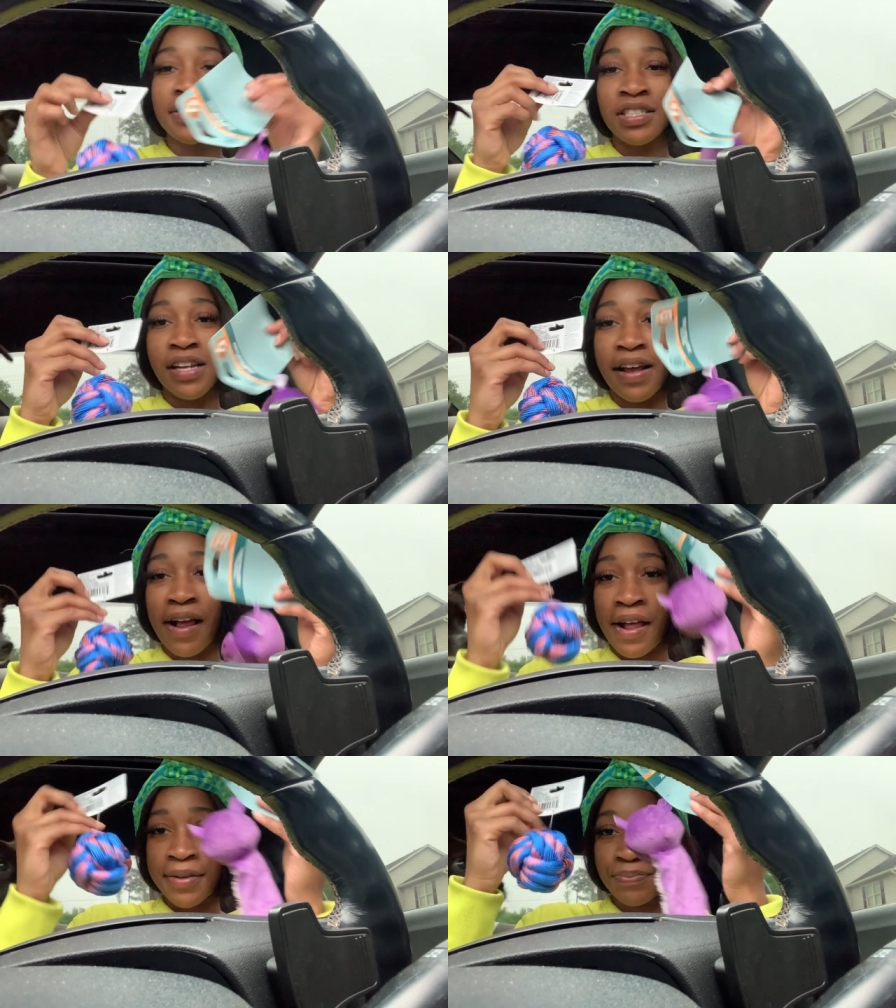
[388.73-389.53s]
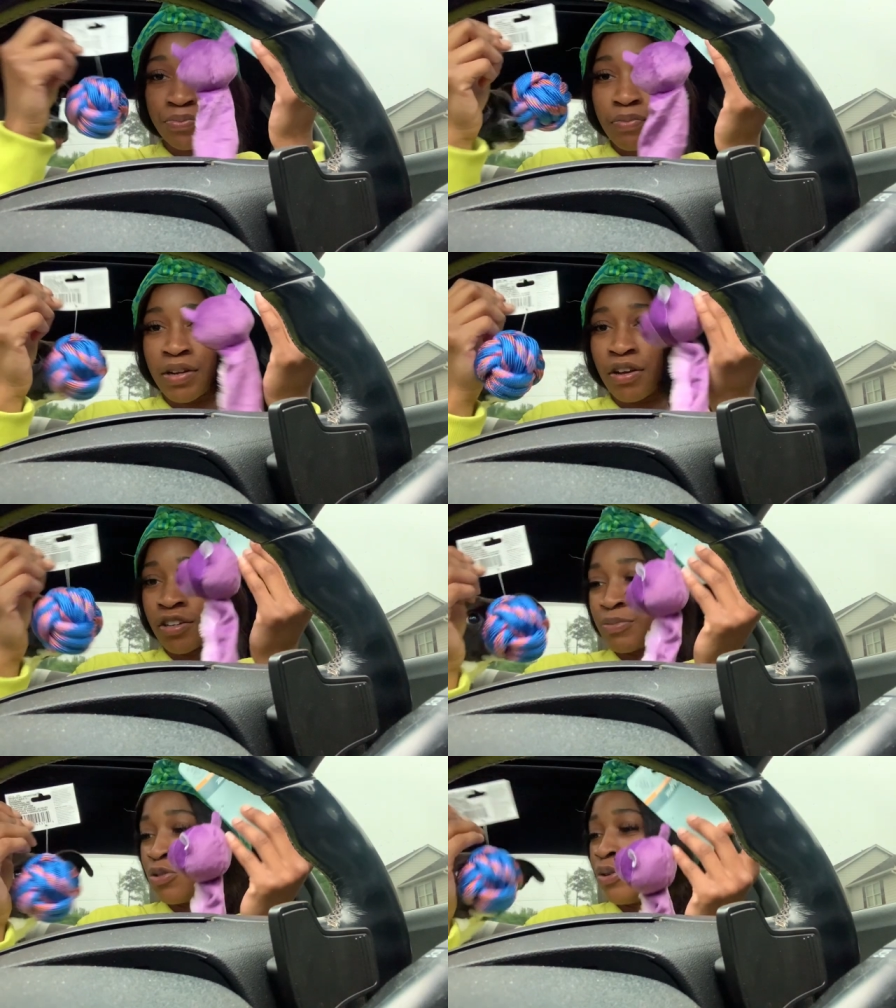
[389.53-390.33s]
And then I got my
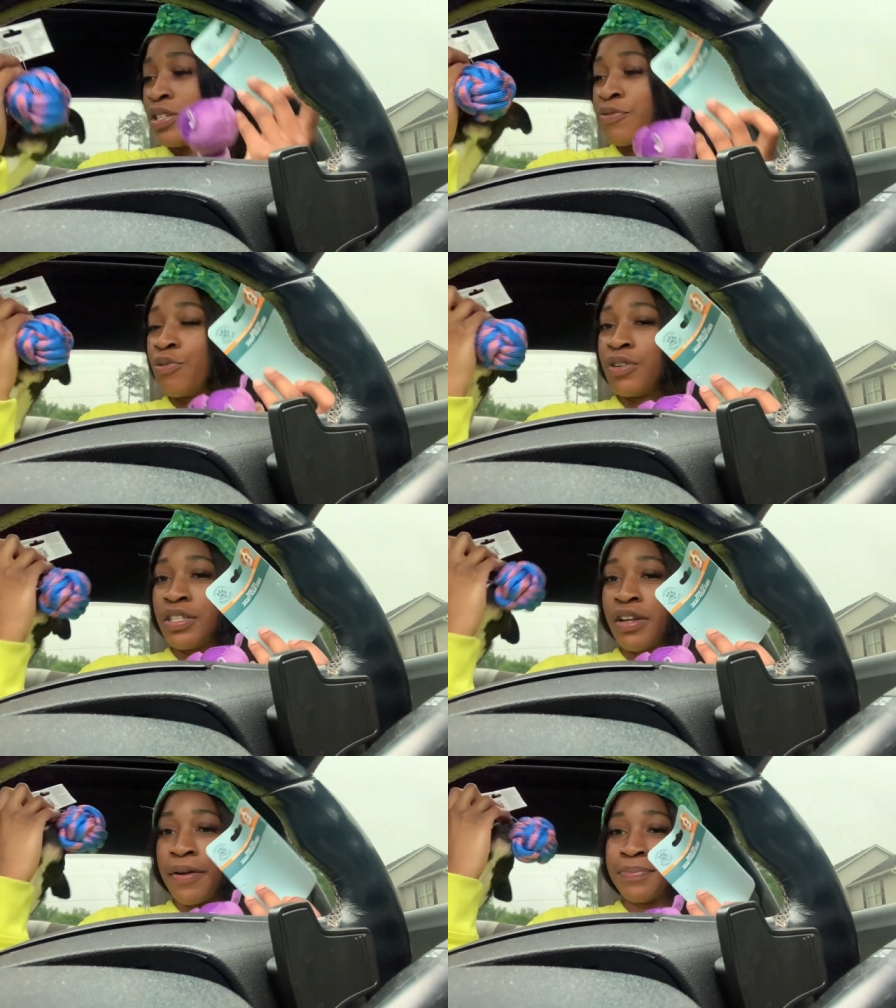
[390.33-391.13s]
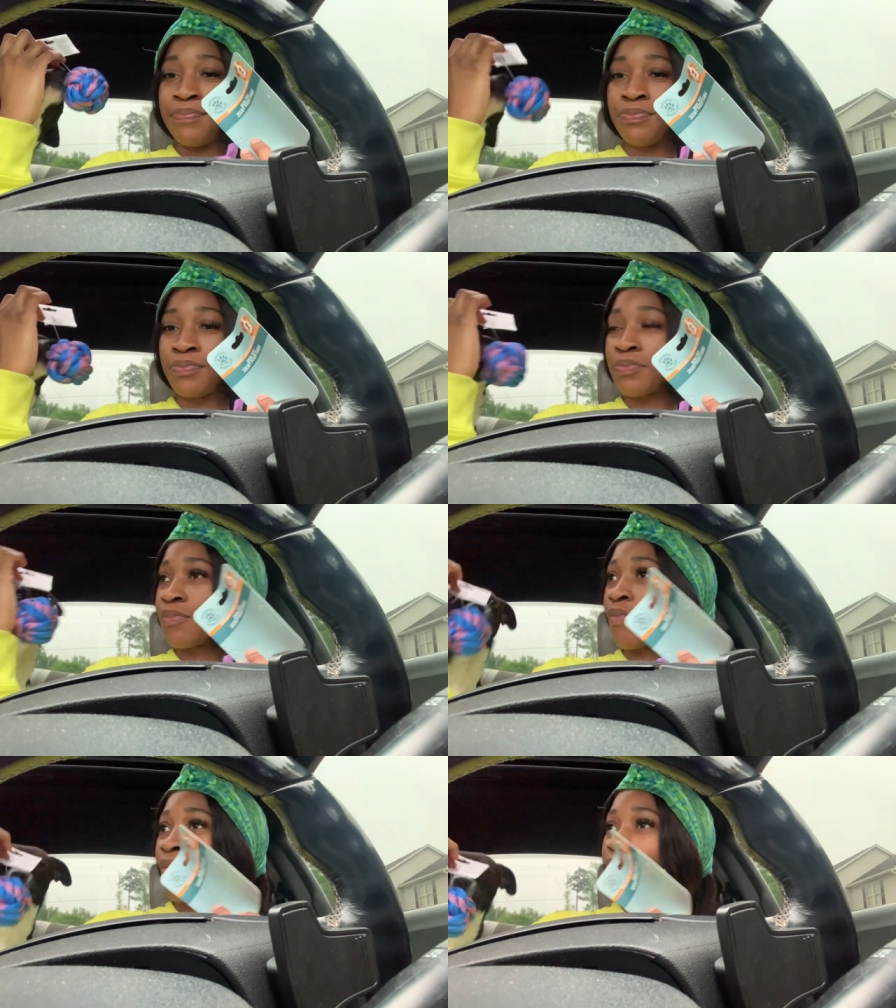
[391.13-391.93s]
dog some toys, of course, here.
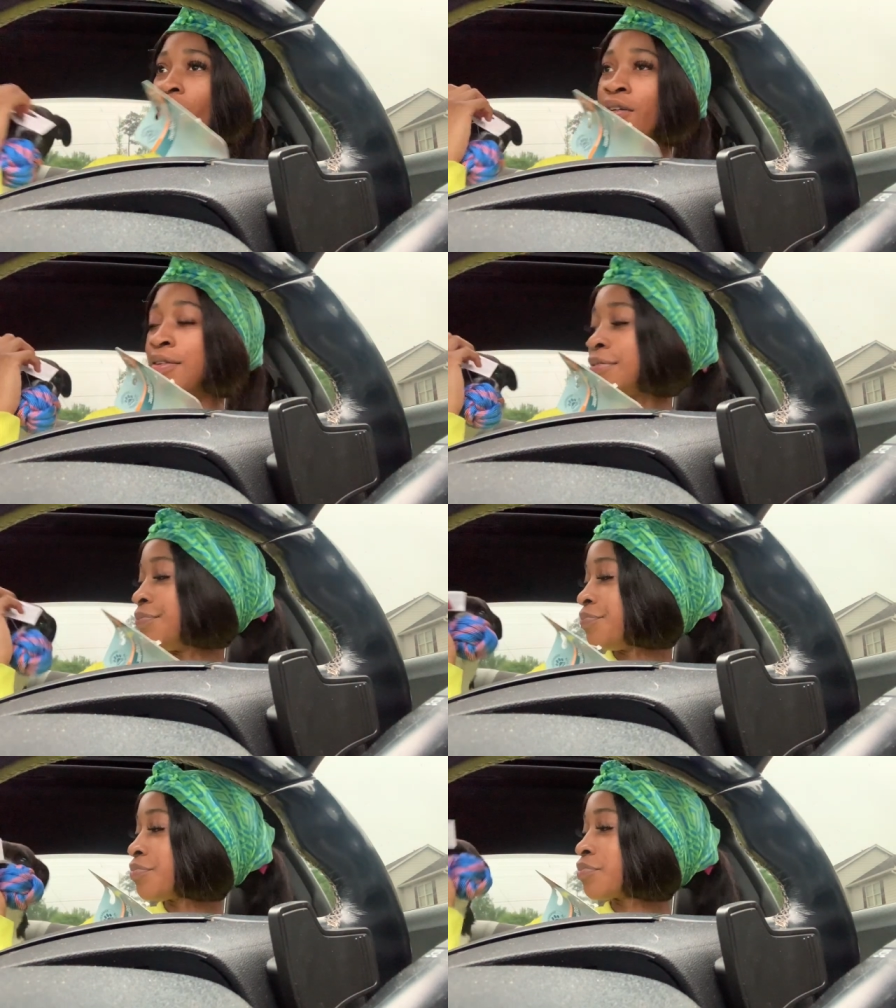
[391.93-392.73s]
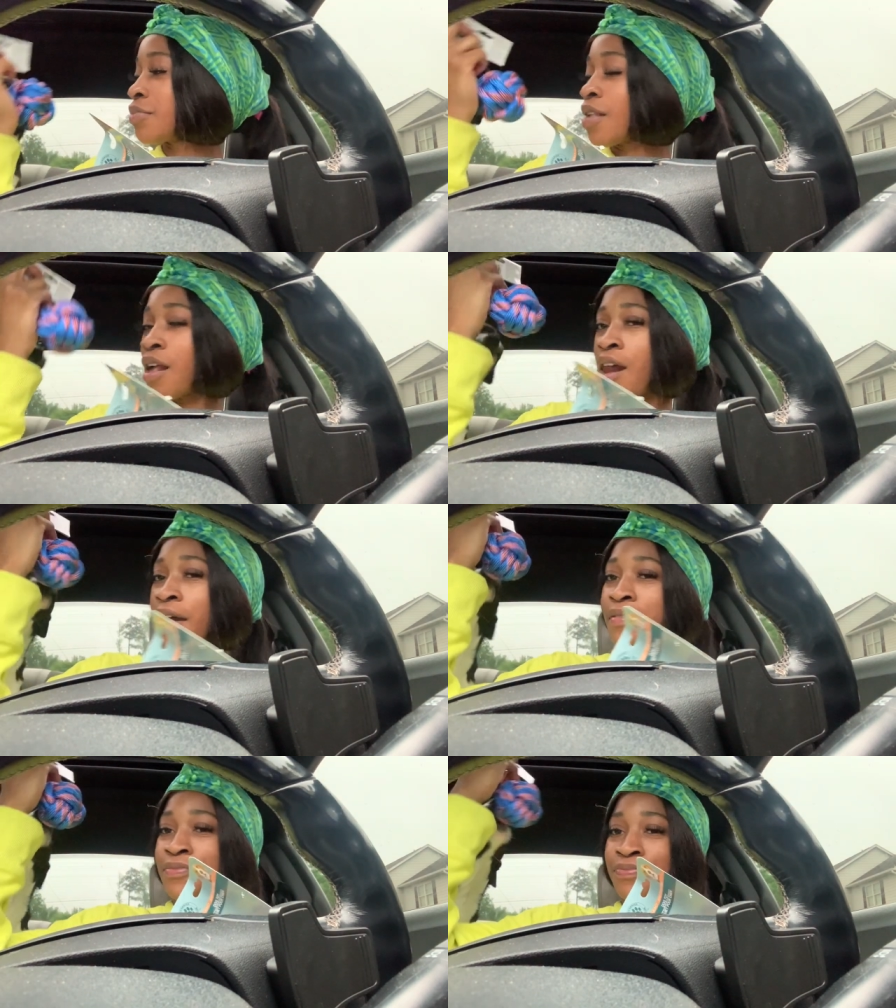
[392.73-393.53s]
Hmm.
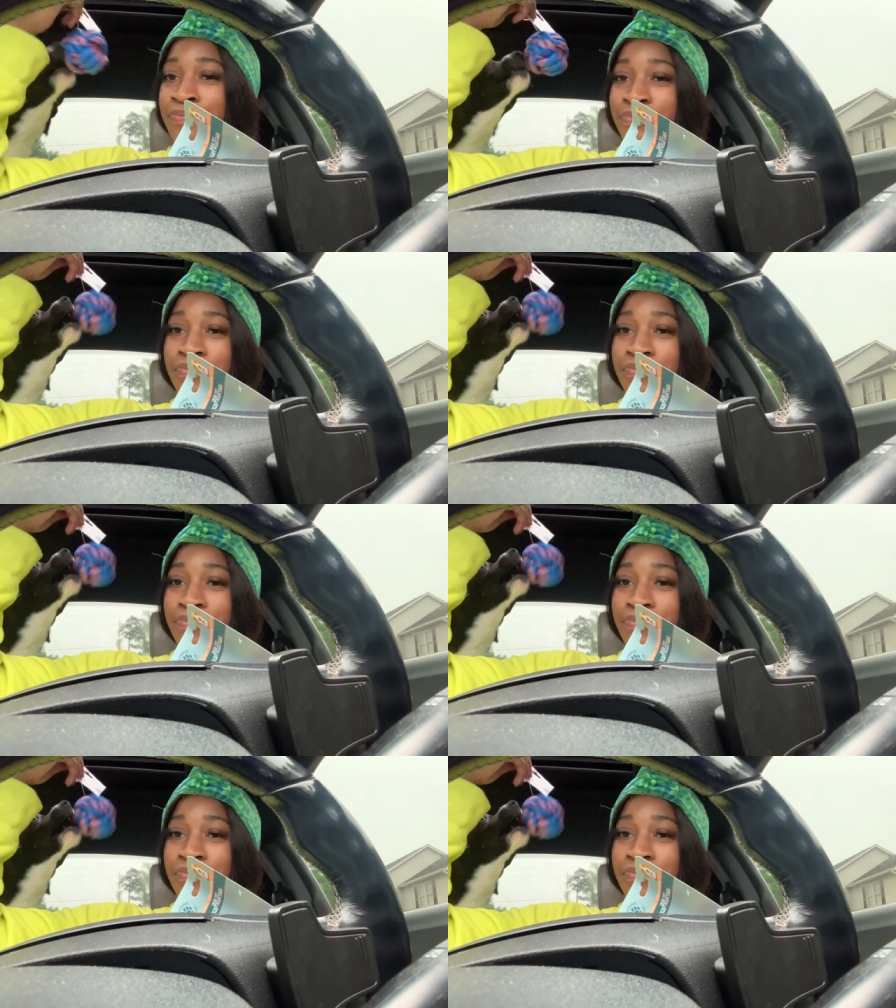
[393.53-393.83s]
Hmm.